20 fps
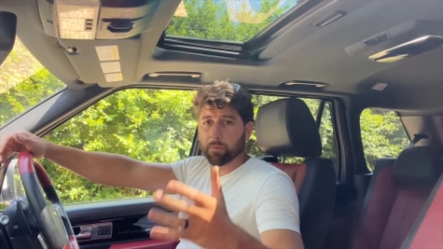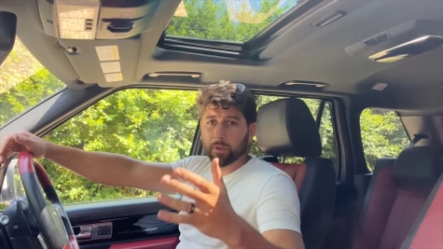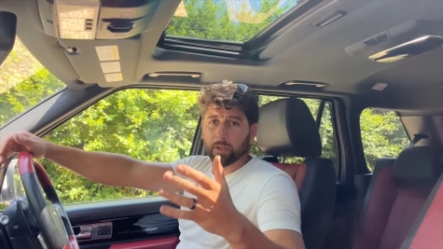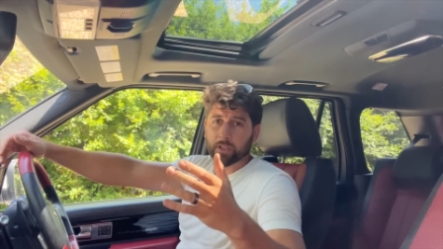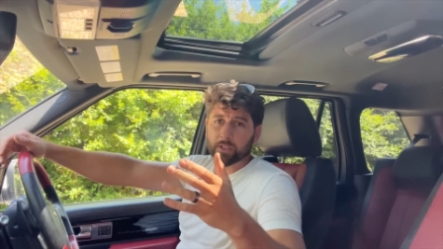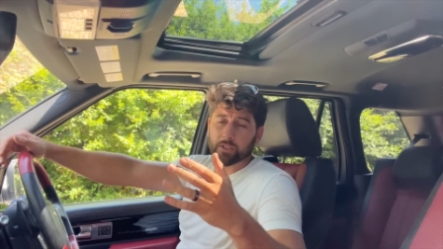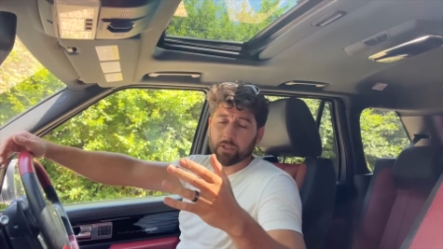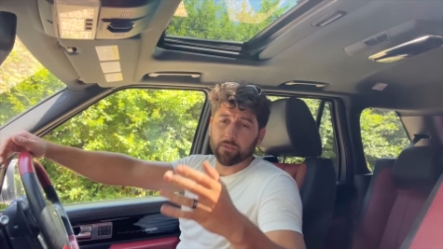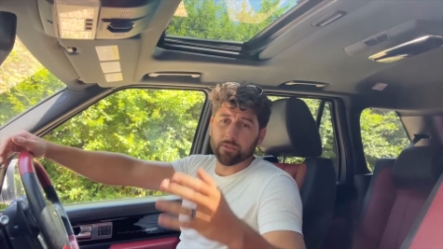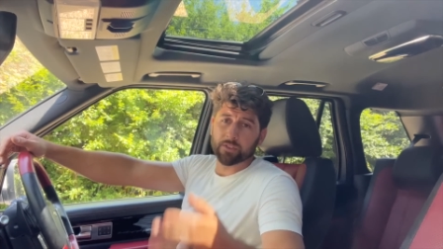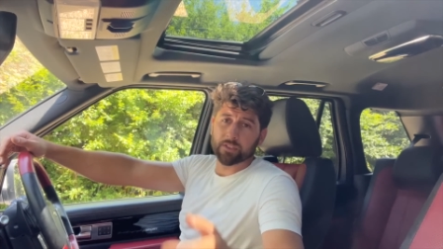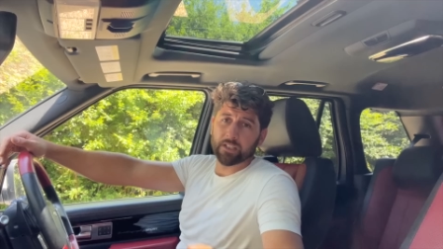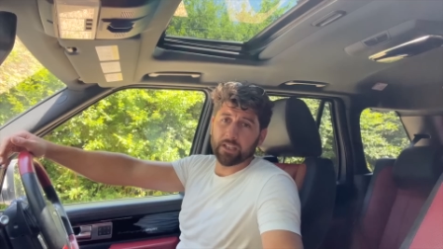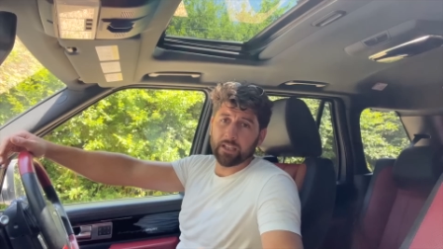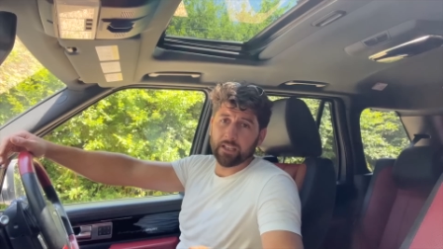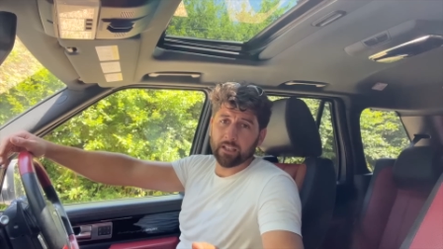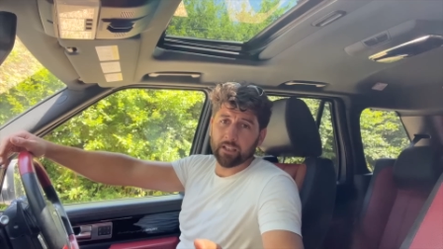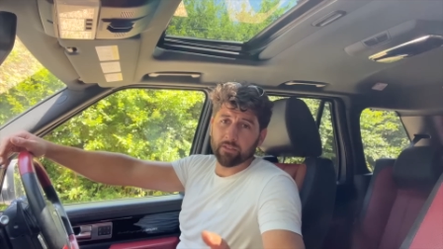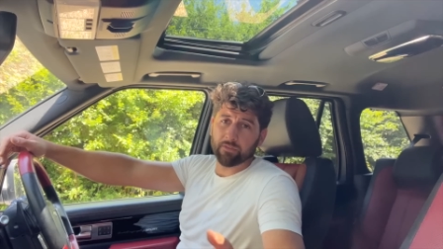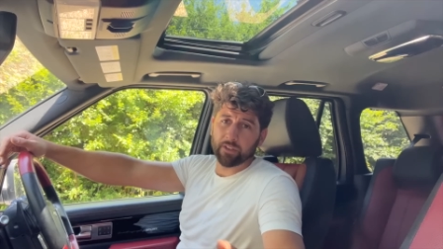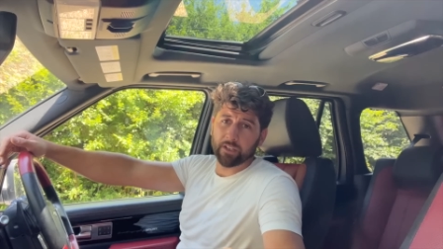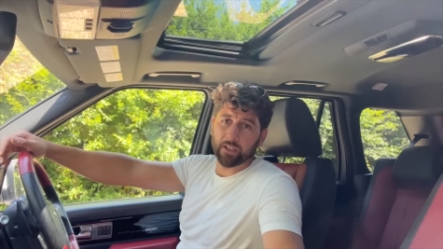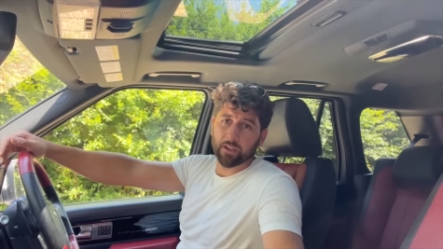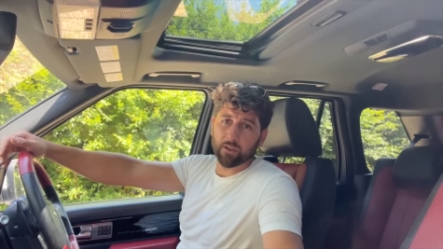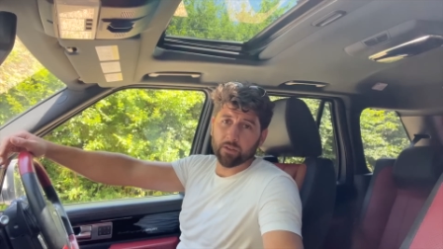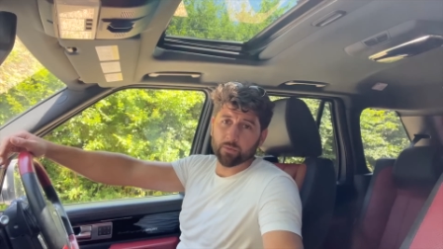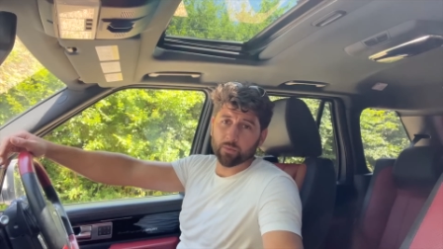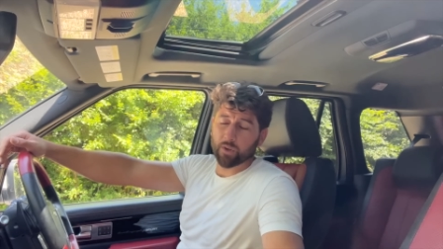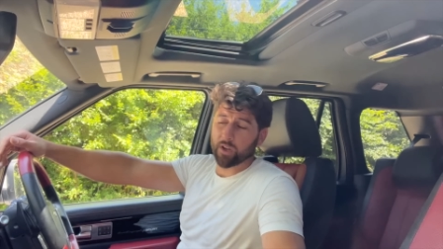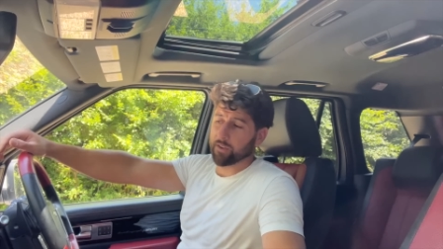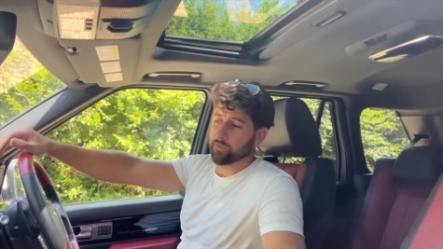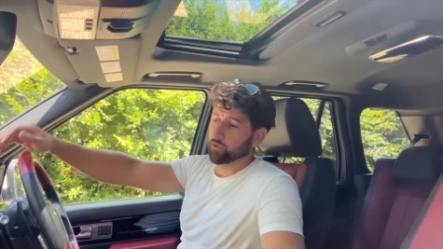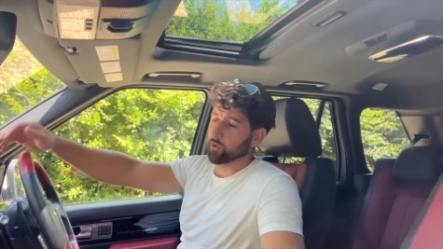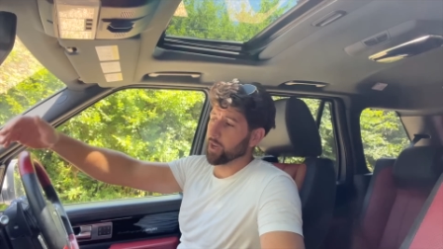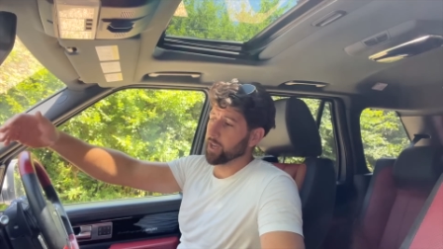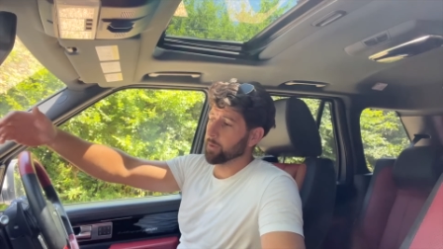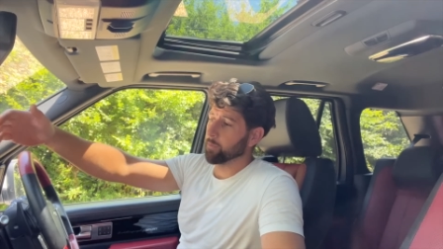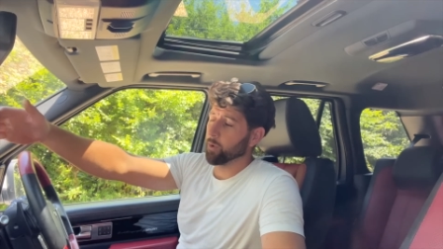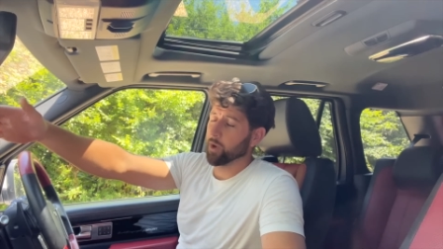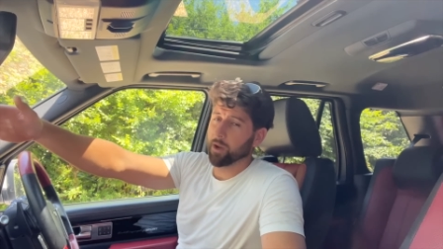because you've seen the videos where I've
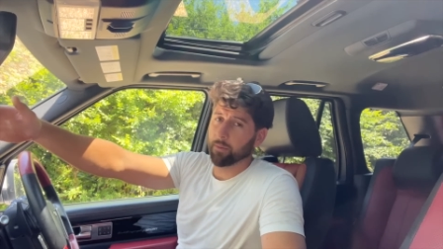traded my